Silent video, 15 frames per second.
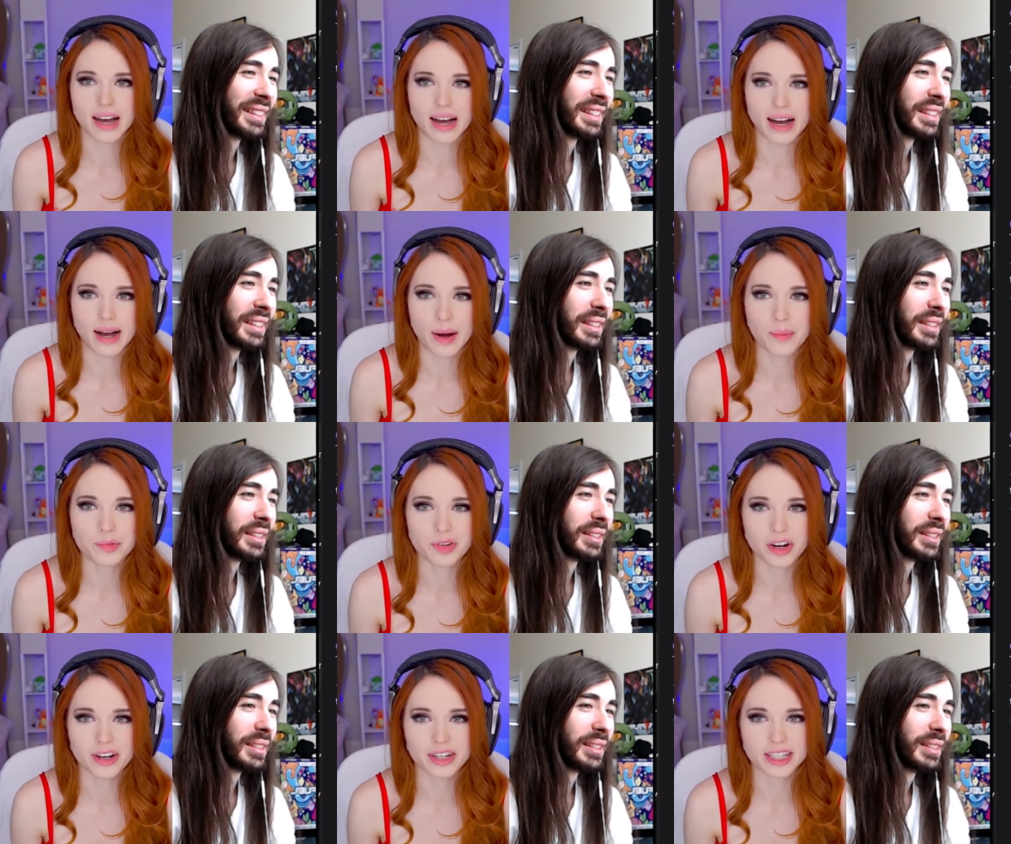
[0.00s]
Speaker 1: I'm
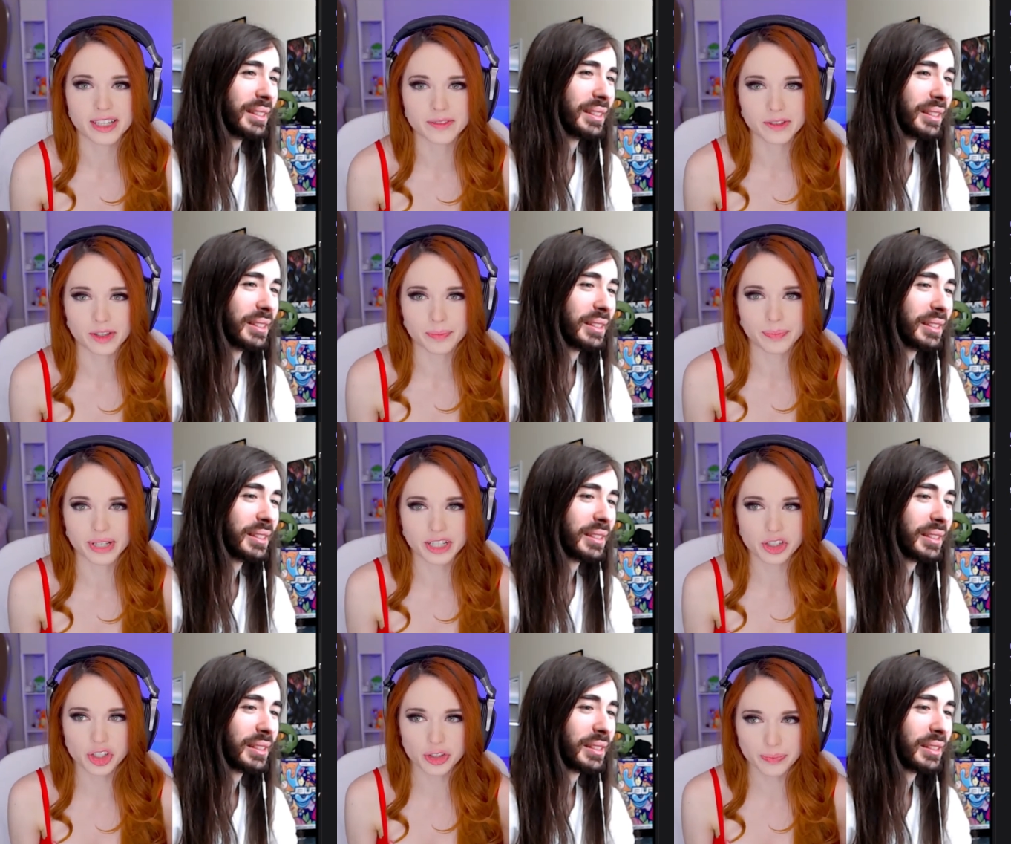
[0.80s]
trying to give you the big
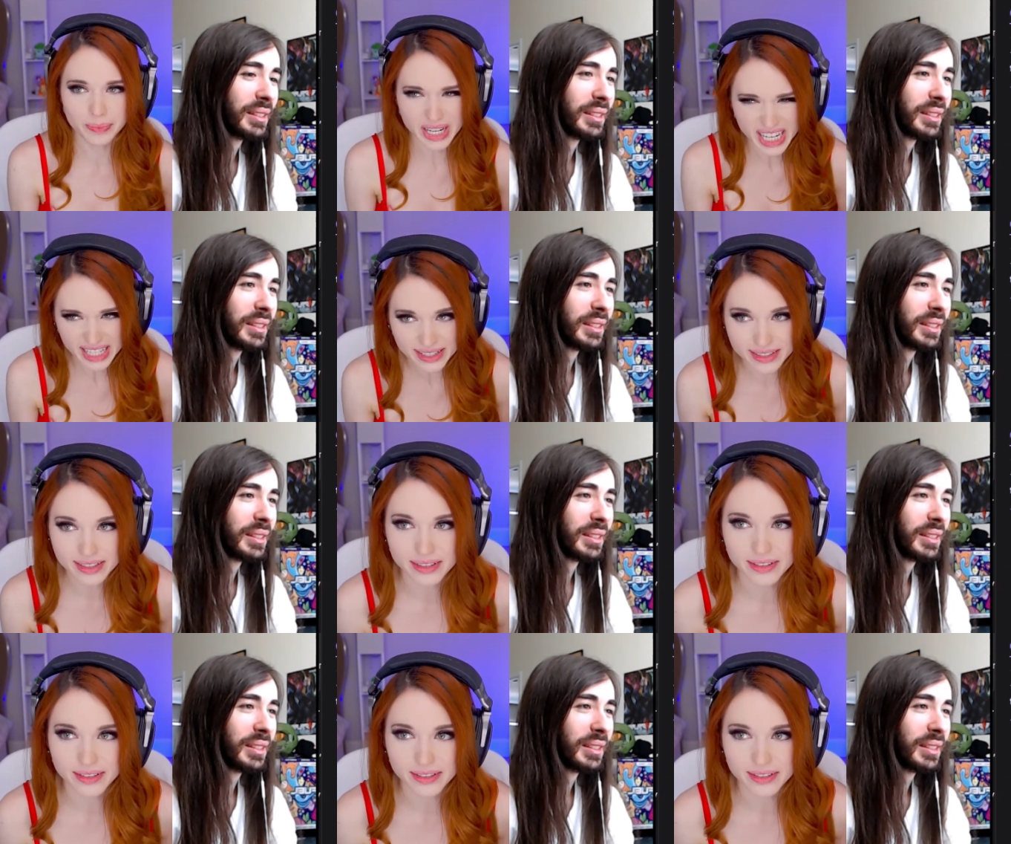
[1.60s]
schmeat.